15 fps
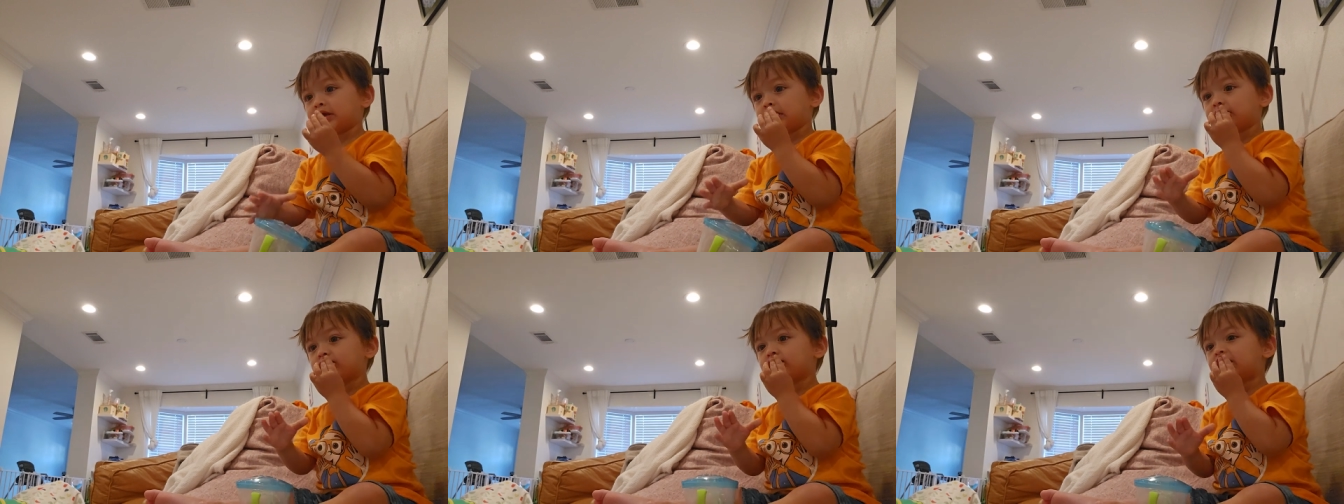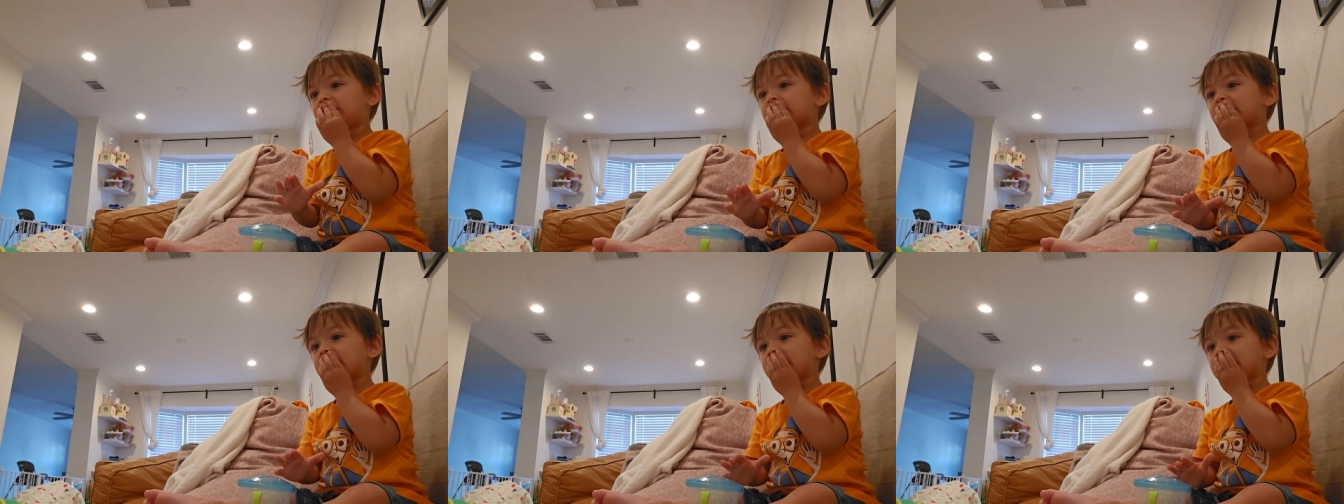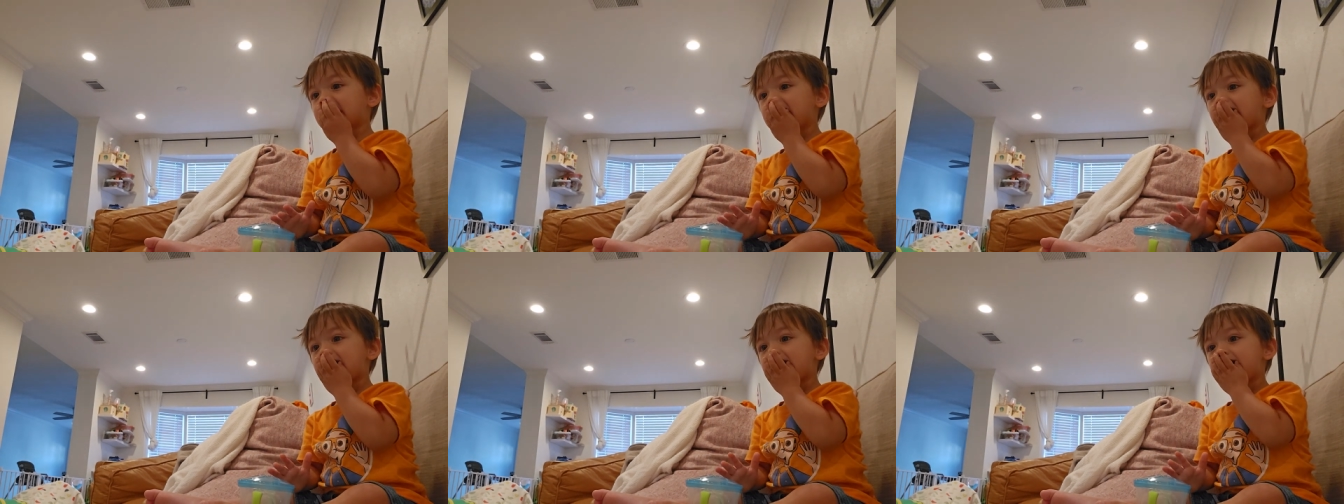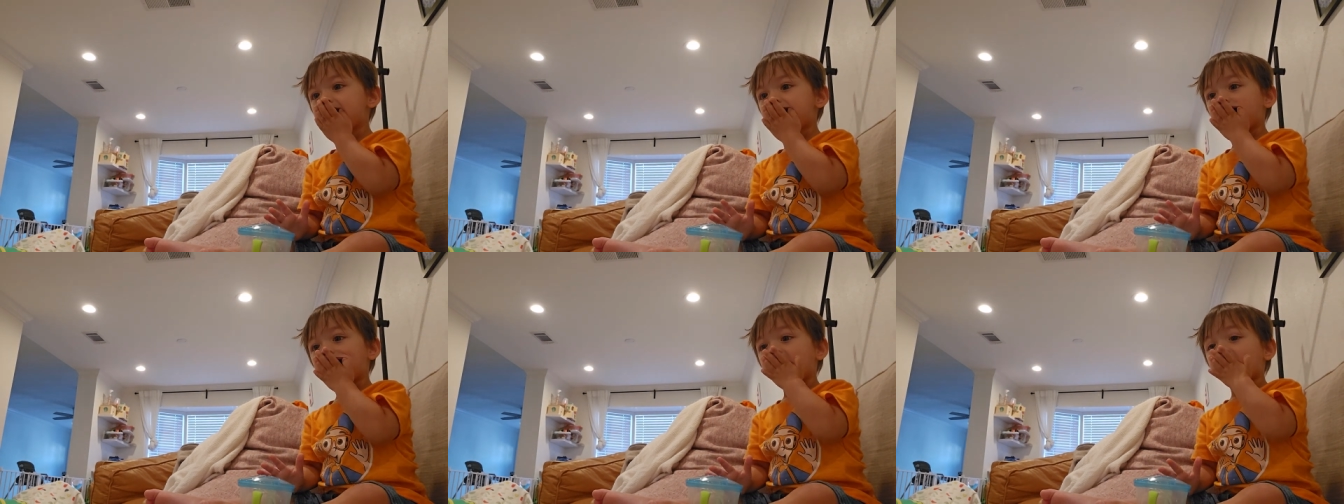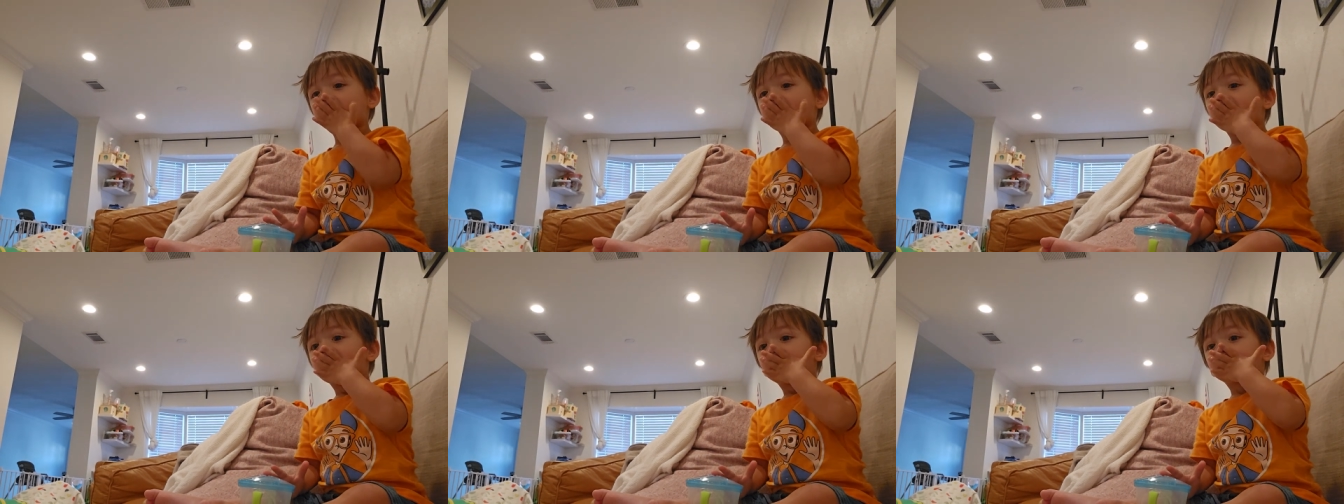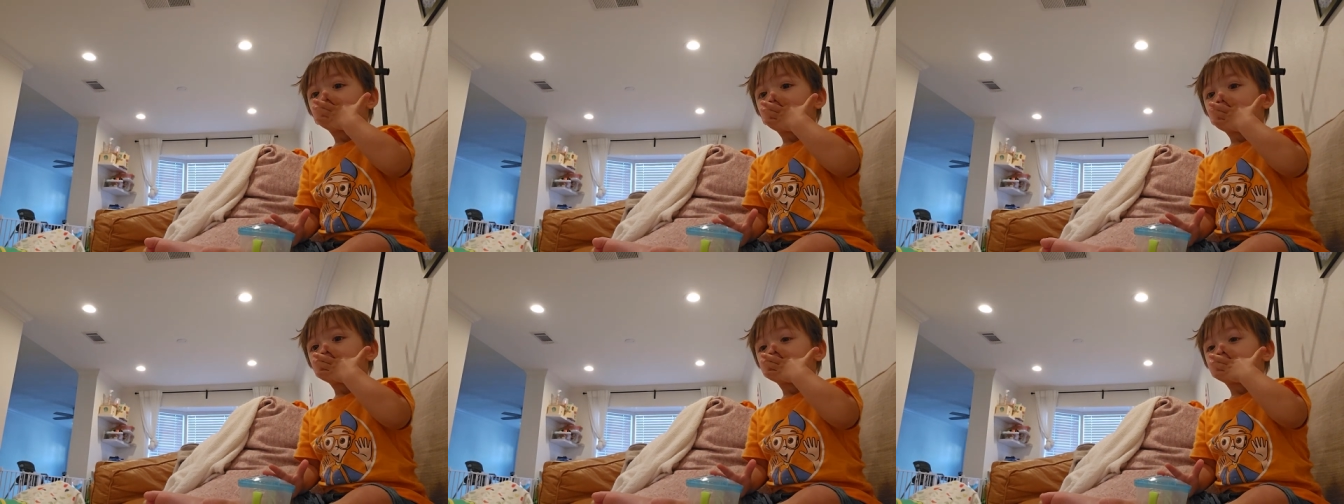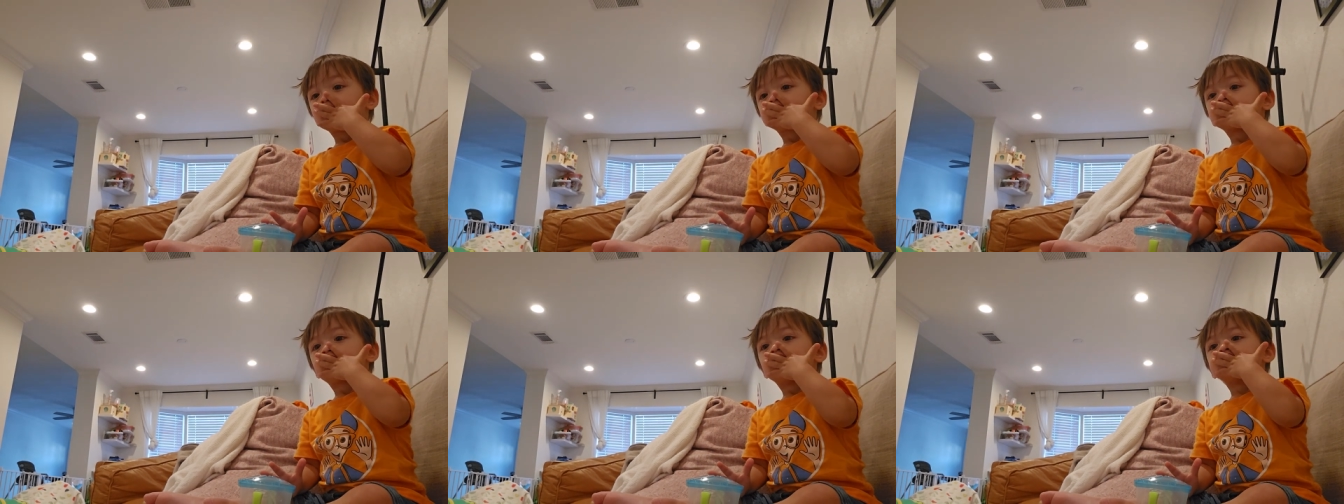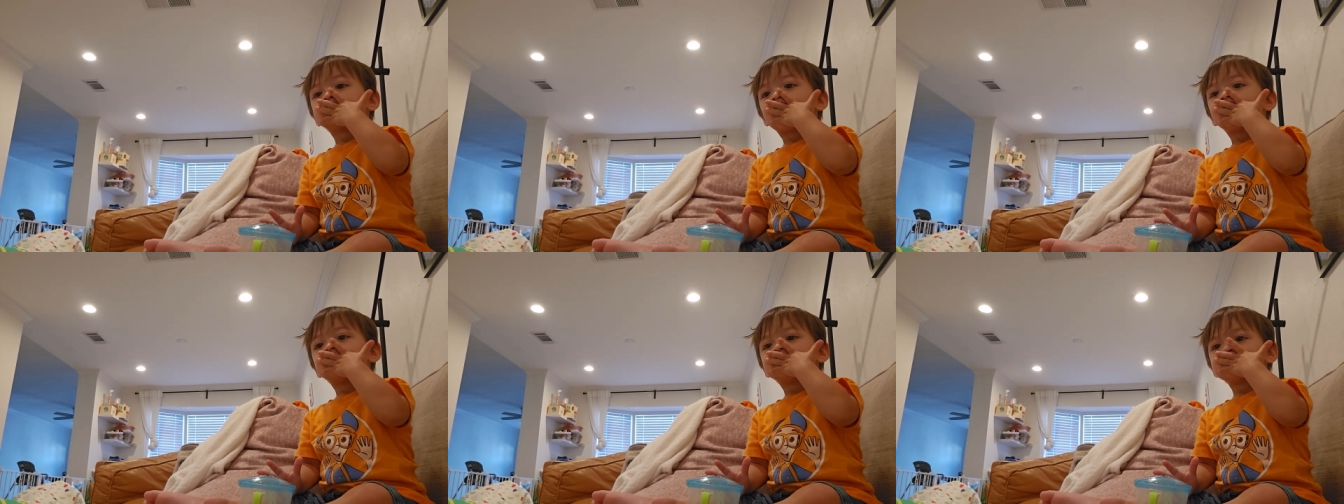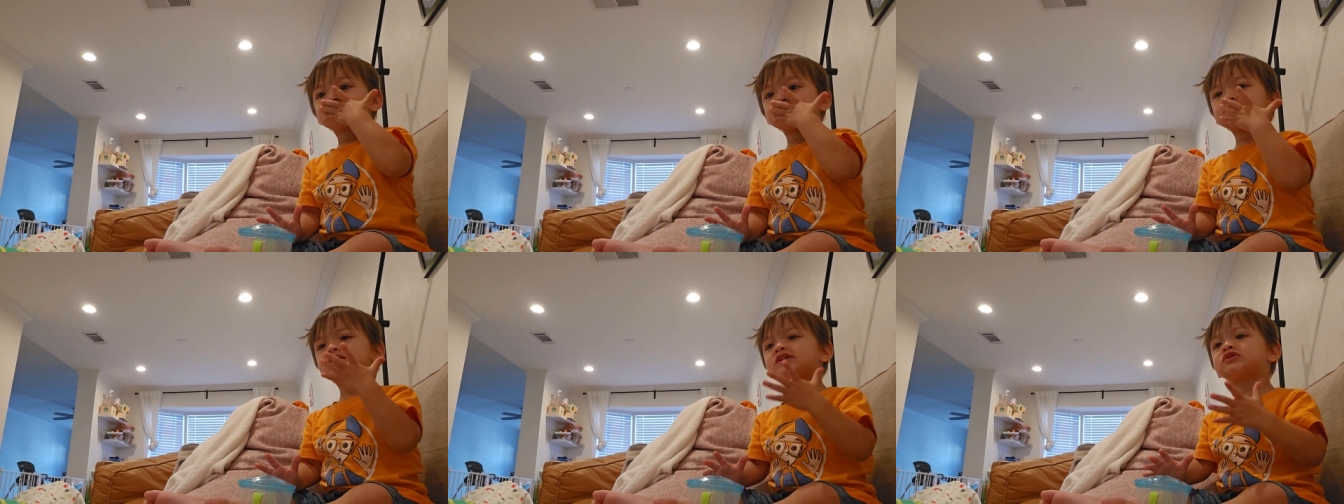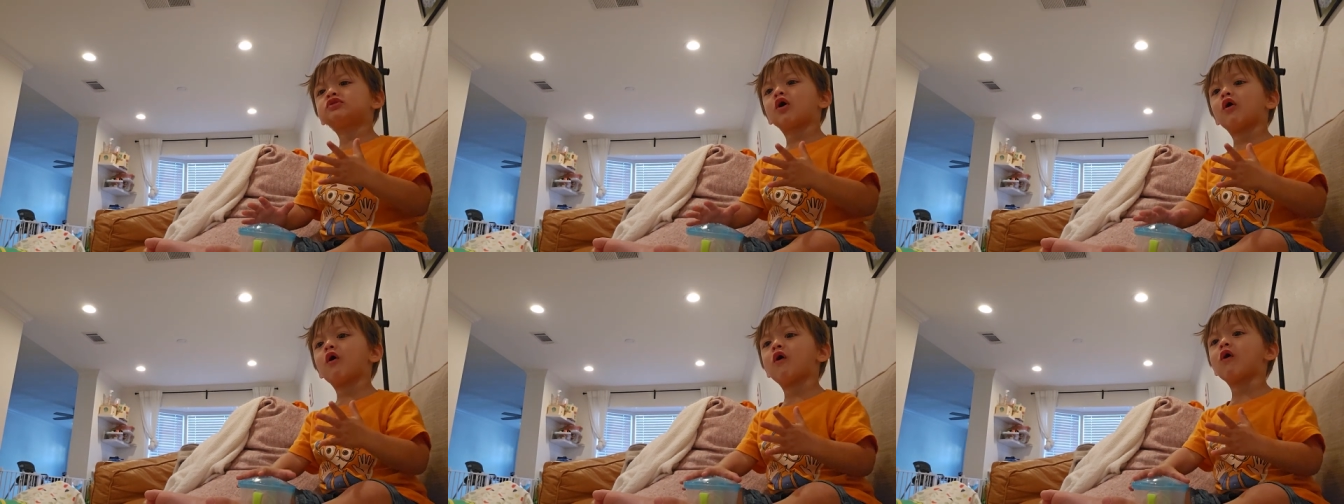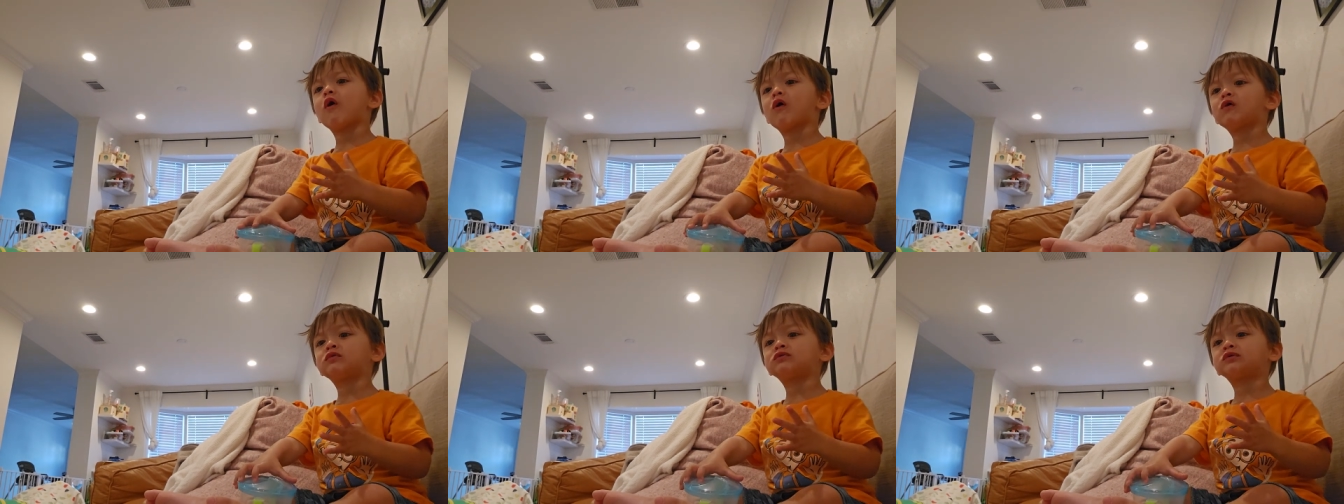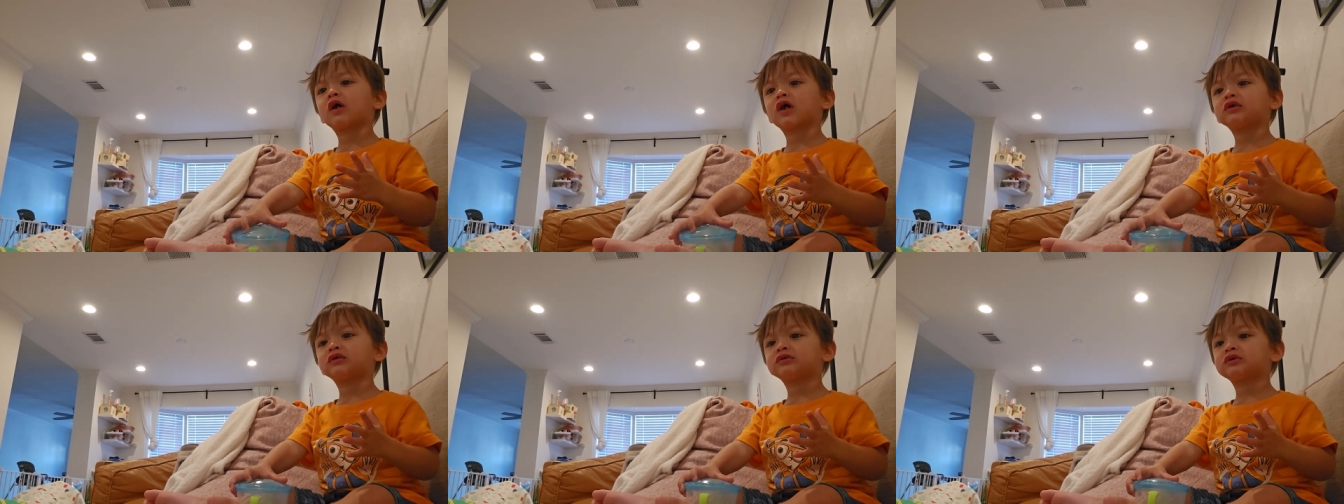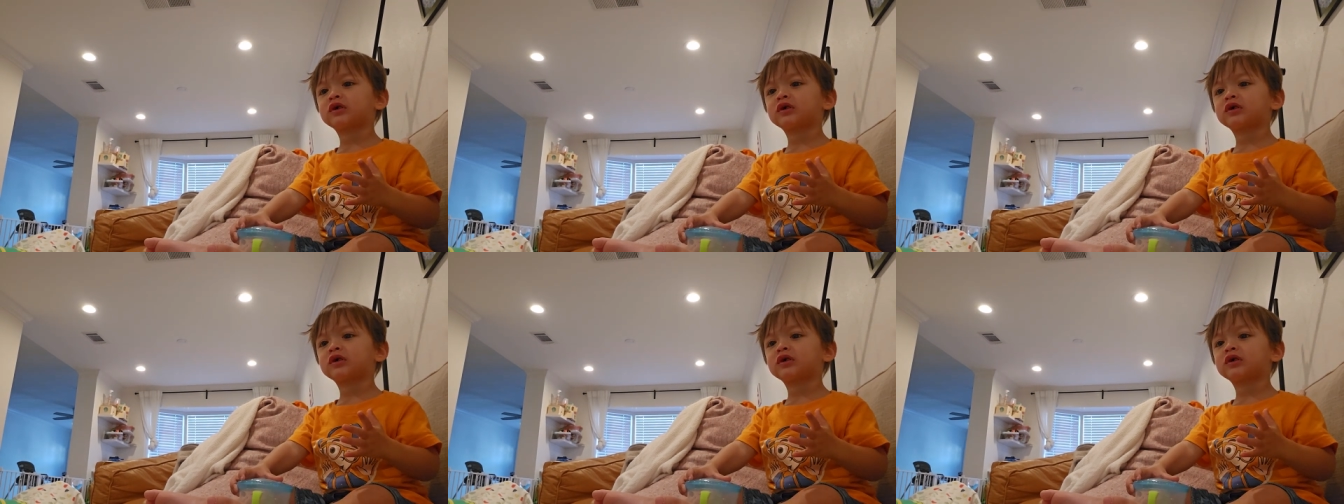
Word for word: Basket? Okay. Me song.